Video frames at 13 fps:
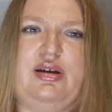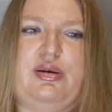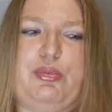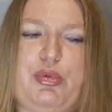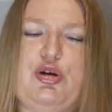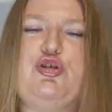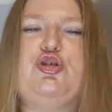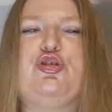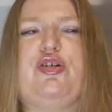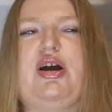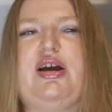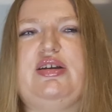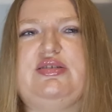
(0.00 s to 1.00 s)

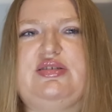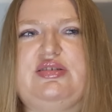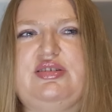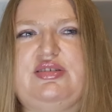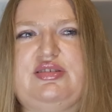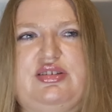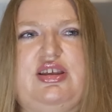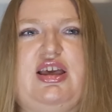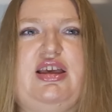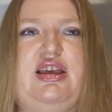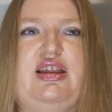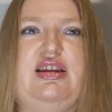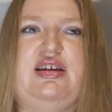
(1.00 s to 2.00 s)
moisturized
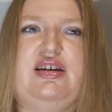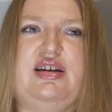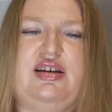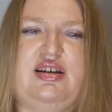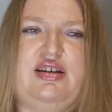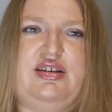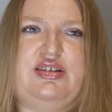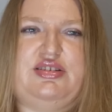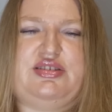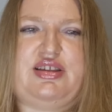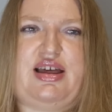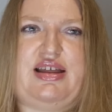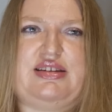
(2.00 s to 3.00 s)
skin
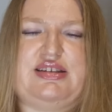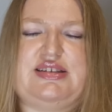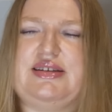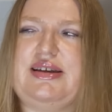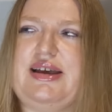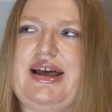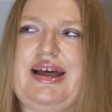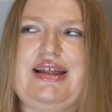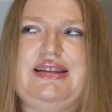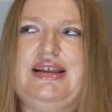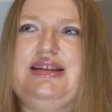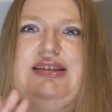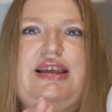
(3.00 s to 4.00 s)
scent. And